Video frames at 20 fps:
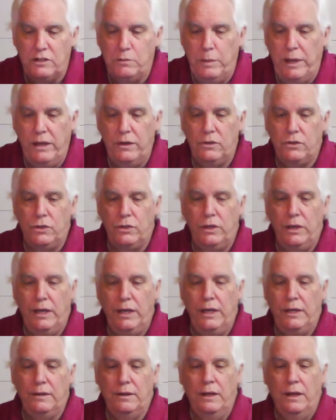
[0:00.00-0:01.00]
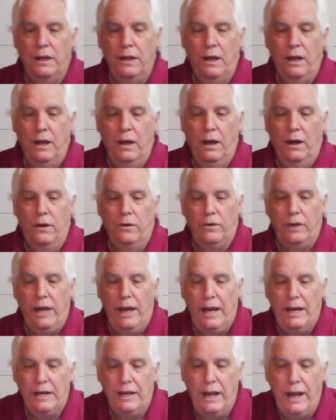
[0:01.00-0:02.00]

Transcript: manager and hit OK.